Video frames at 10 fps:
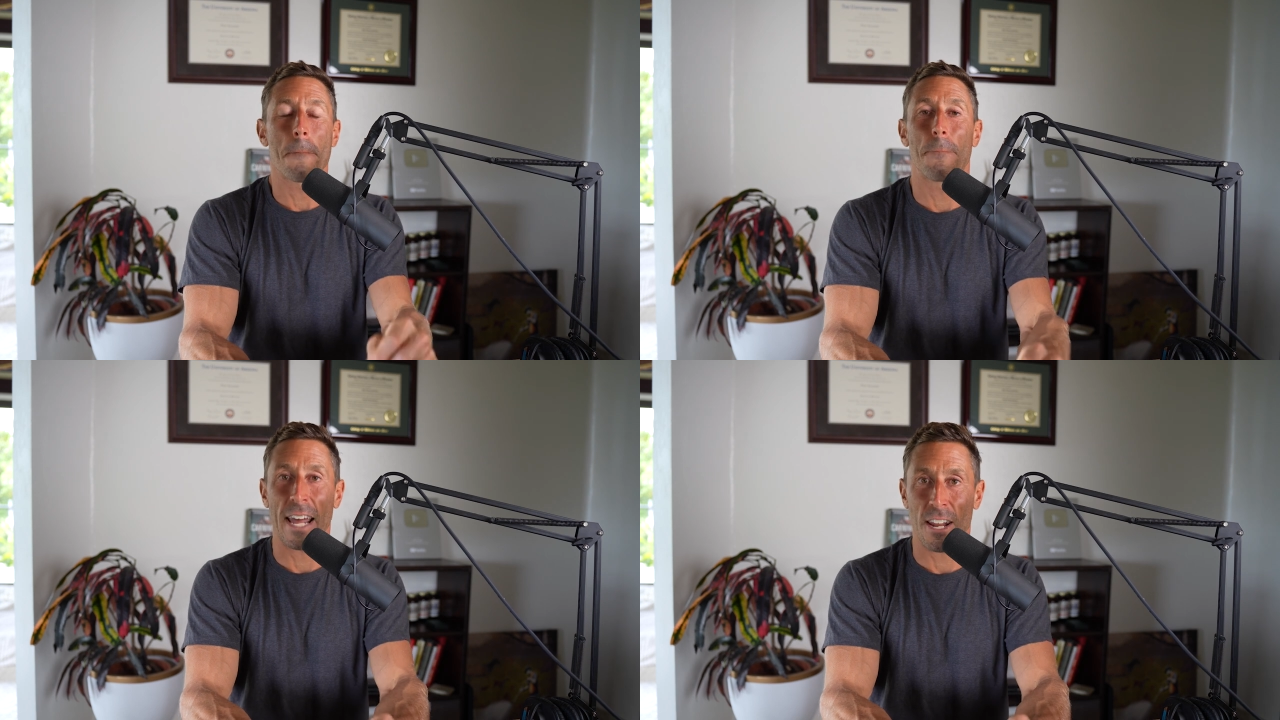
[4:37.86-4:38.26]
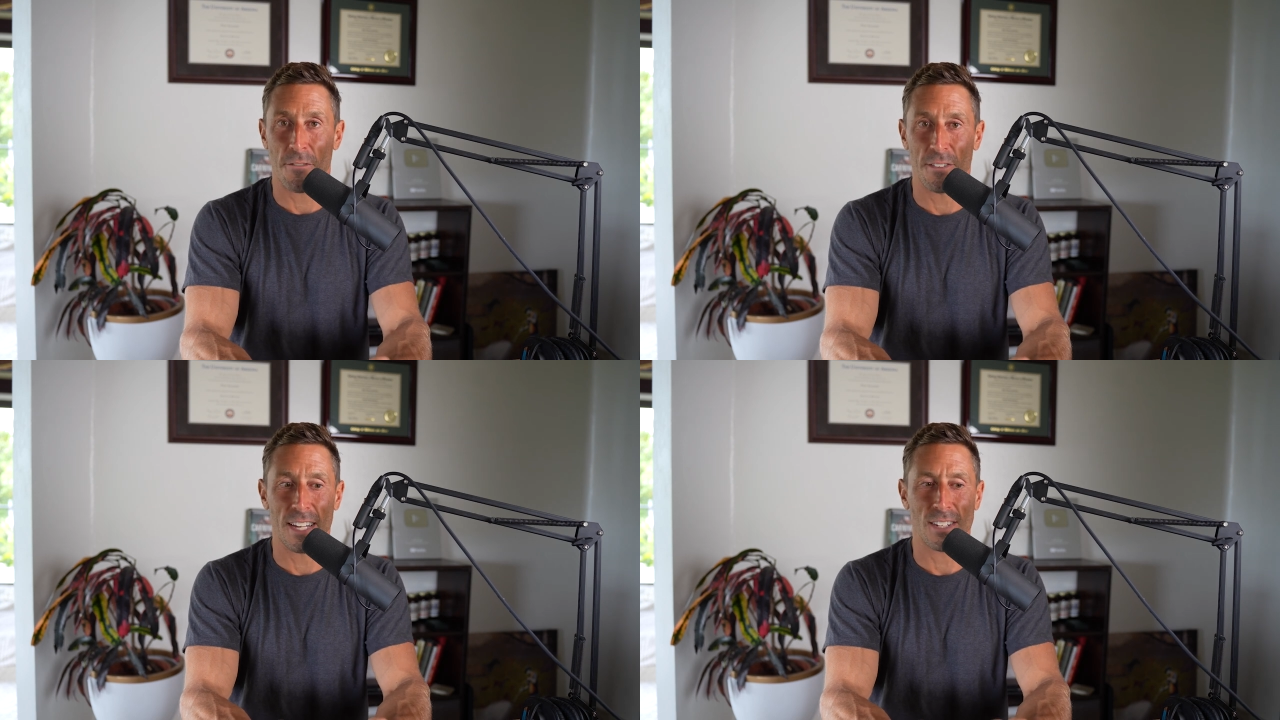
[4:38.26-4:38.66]

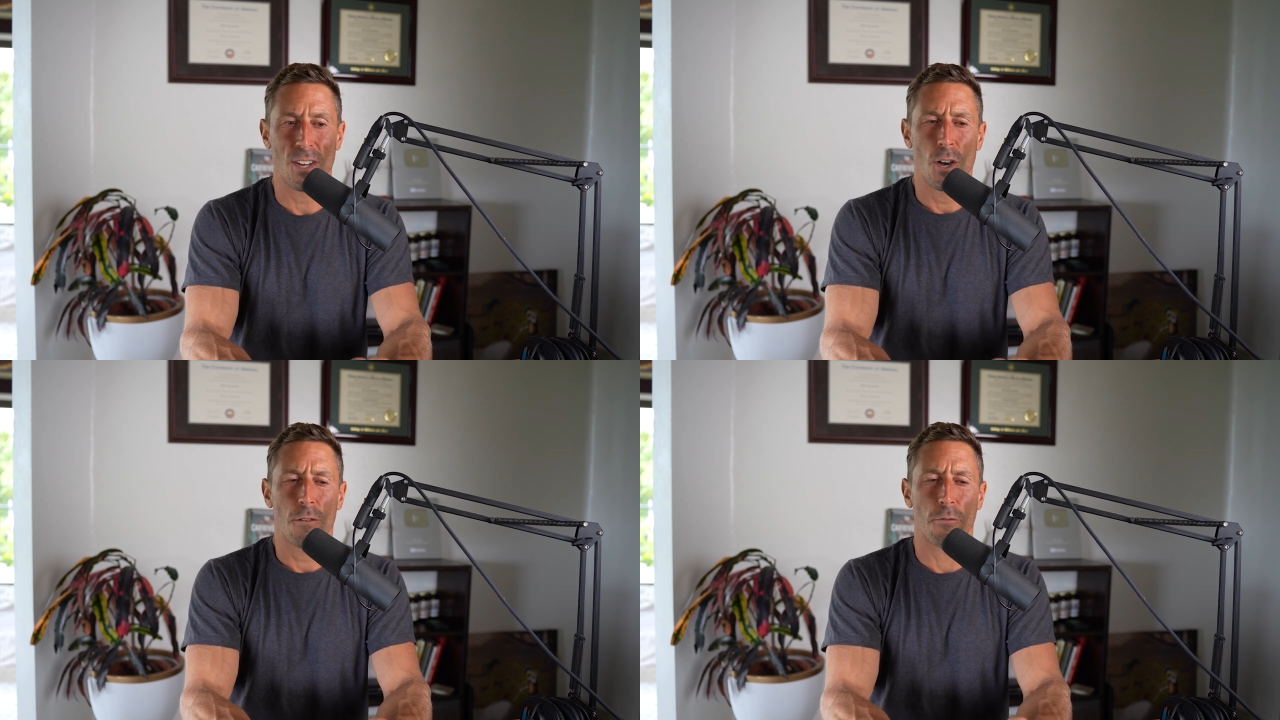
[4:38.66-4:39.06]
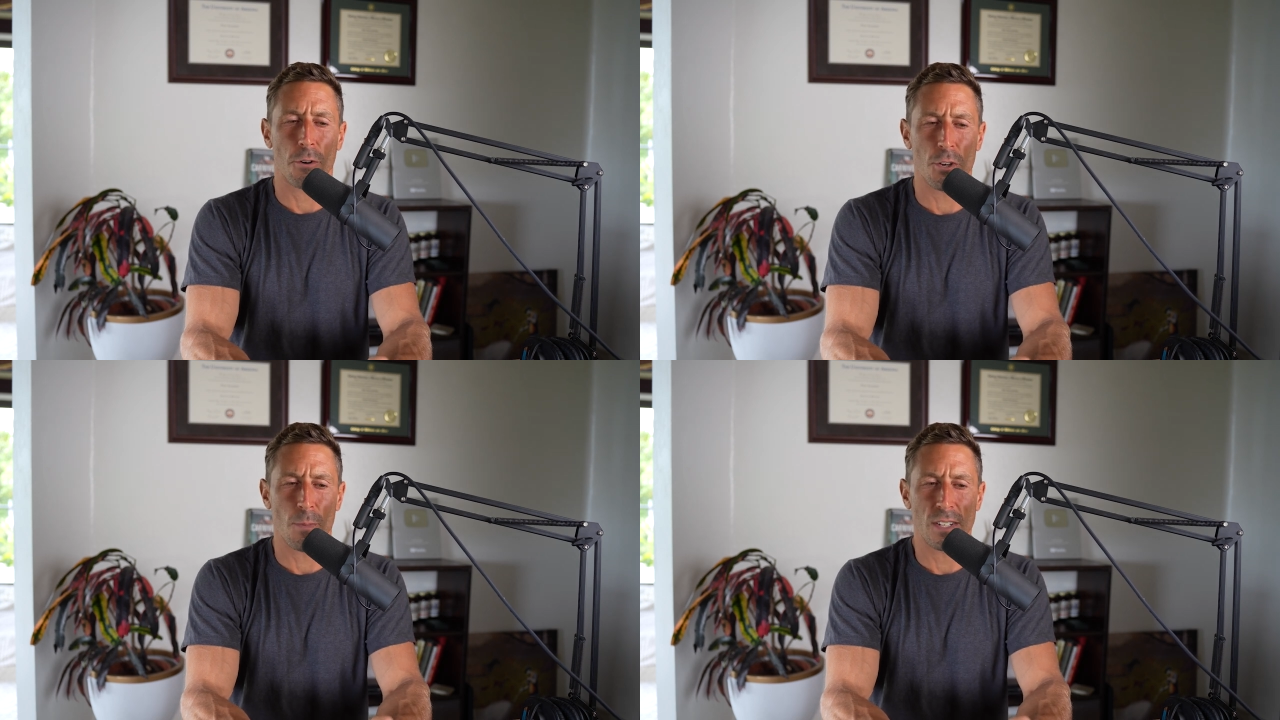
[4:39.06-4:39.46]
benefit for
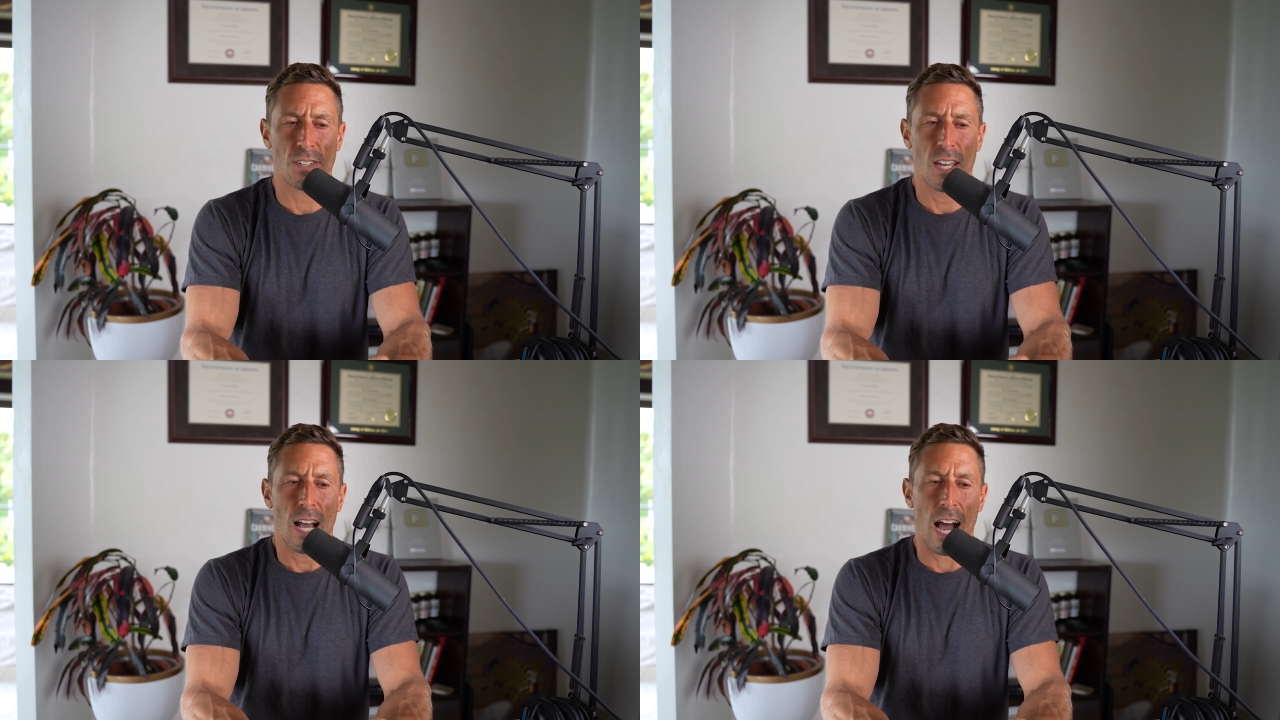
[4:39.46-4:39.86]
humans.